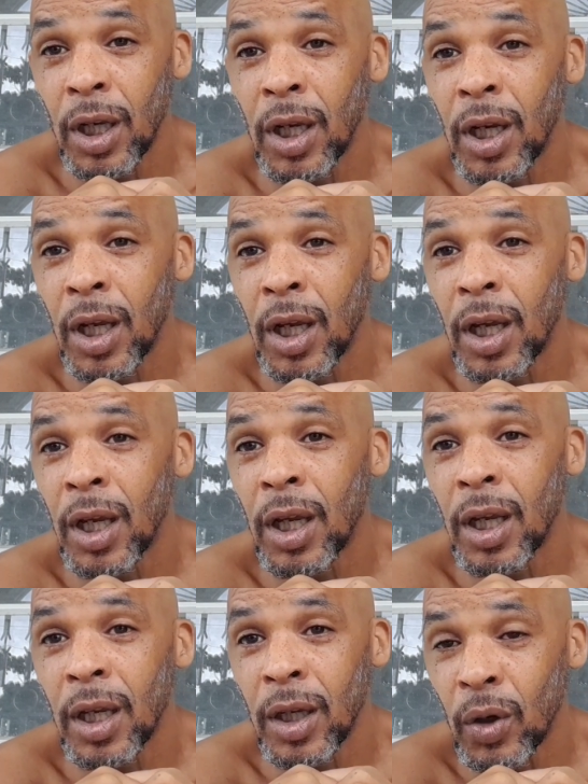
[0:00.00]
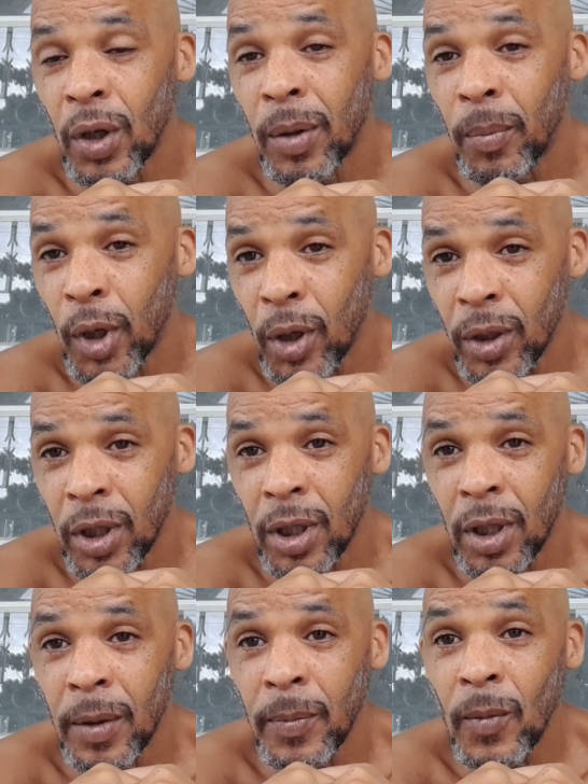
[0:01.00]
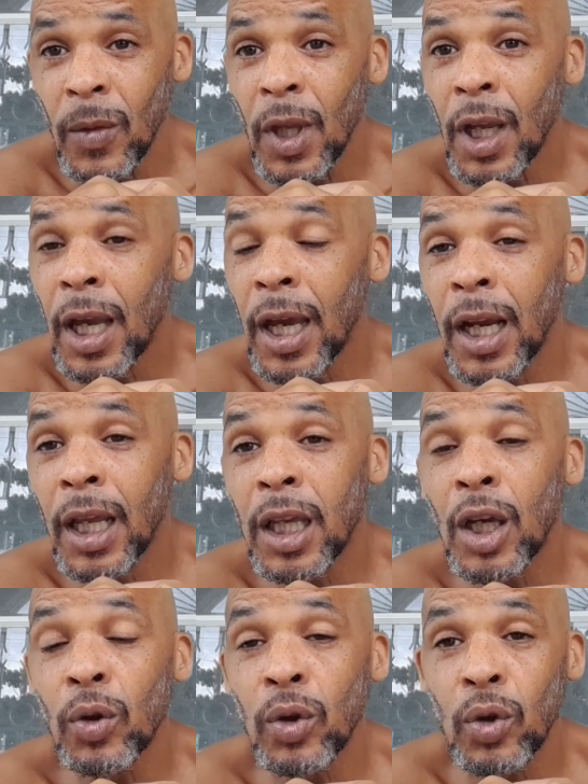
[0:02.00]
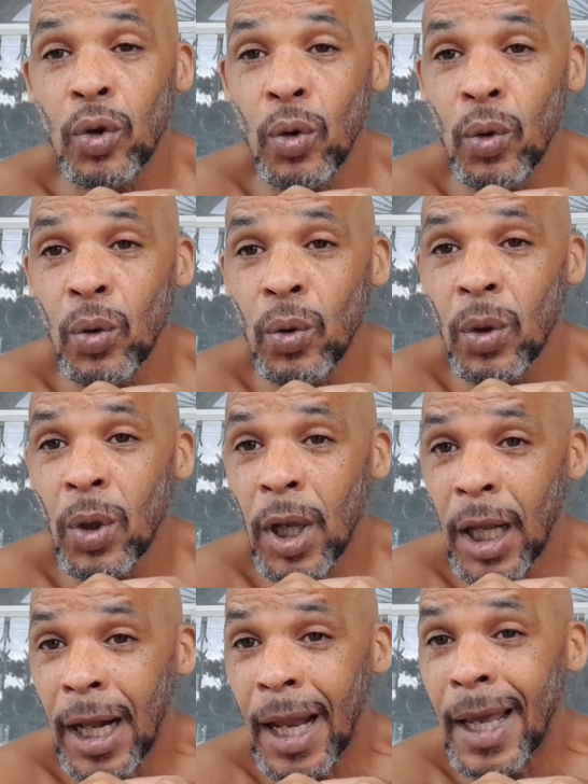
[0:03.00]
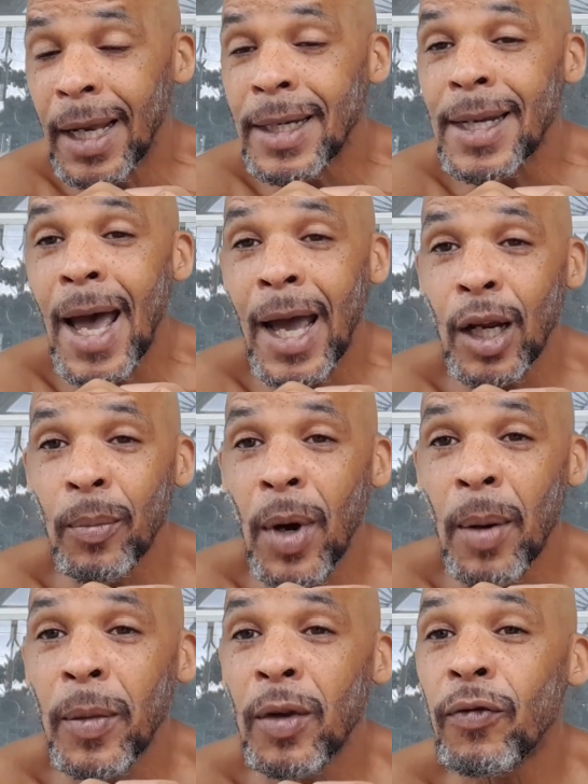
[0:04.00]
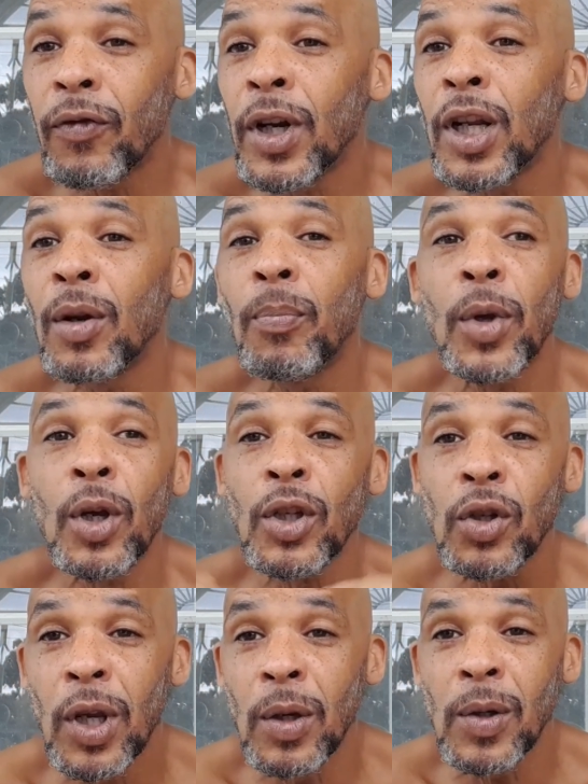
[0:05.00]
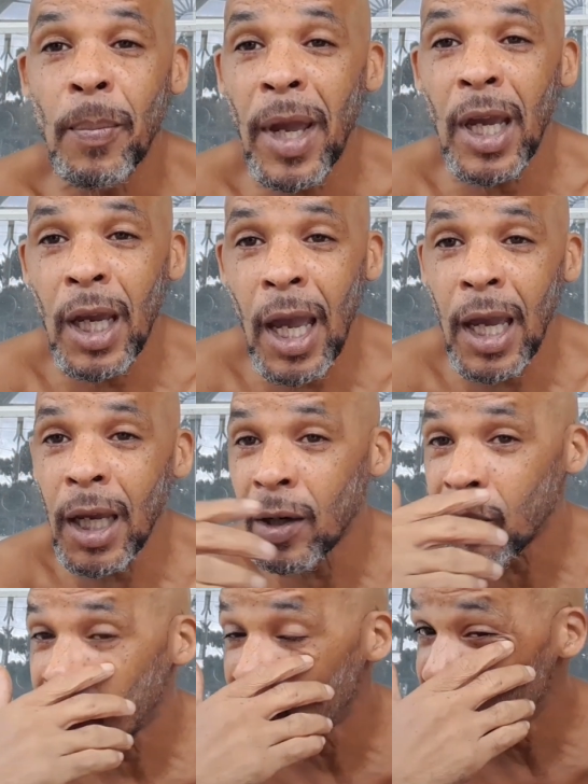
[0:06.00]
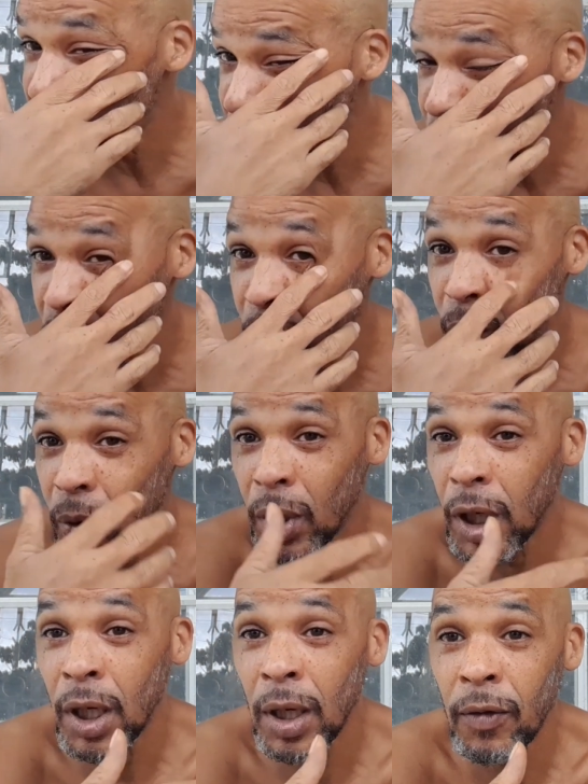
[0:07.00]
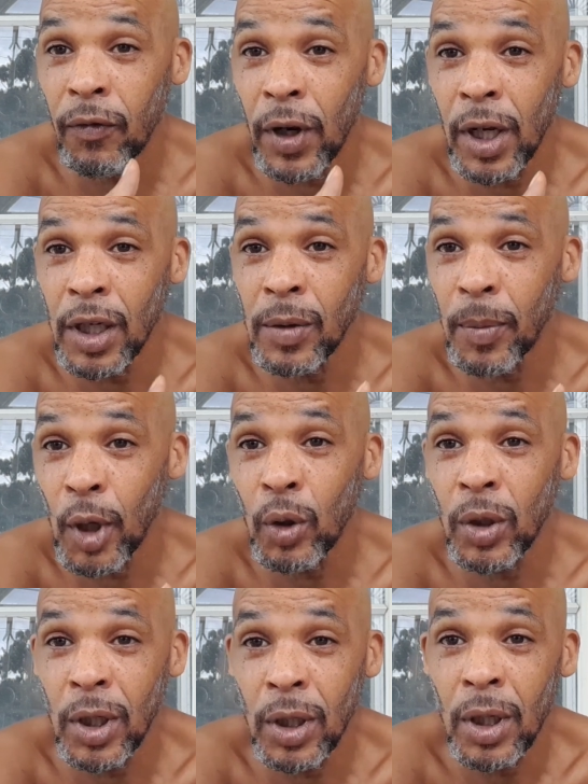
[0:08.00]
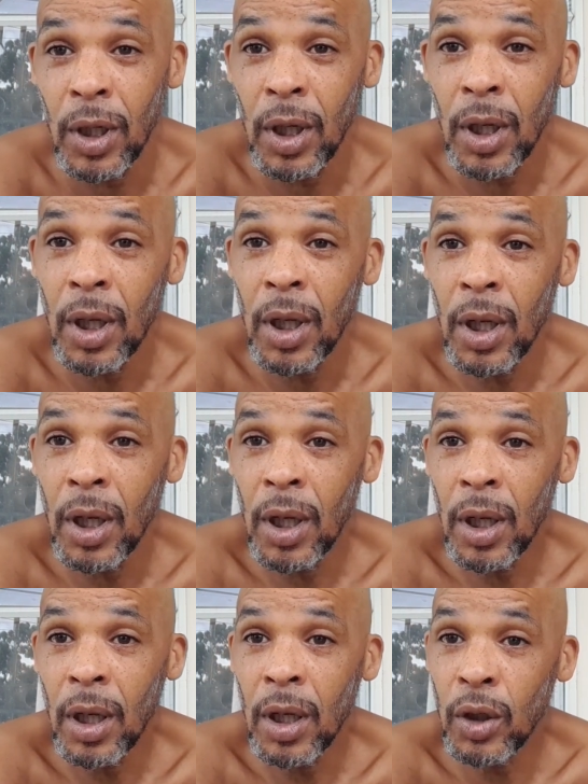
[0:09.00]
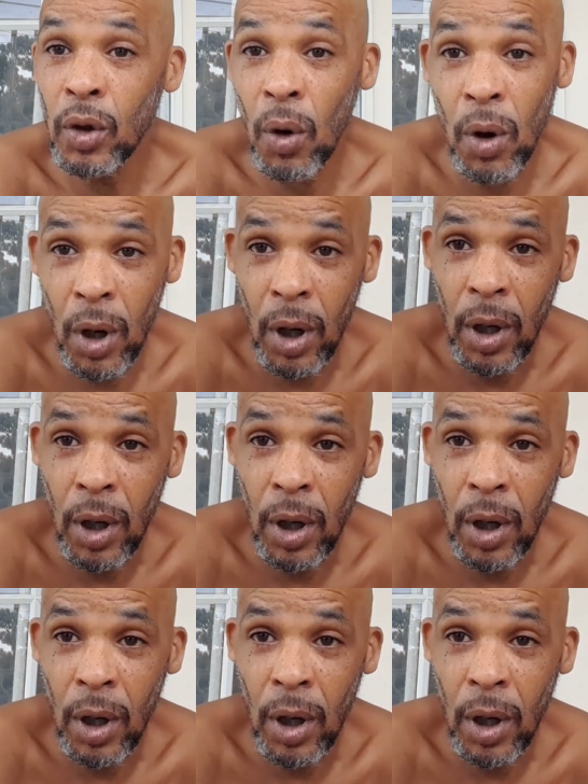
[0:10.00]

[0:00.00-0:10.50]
their, in the building, and they killed the dude and tied him up in front of the building. So he was hanging in front of his building, in front of his building door.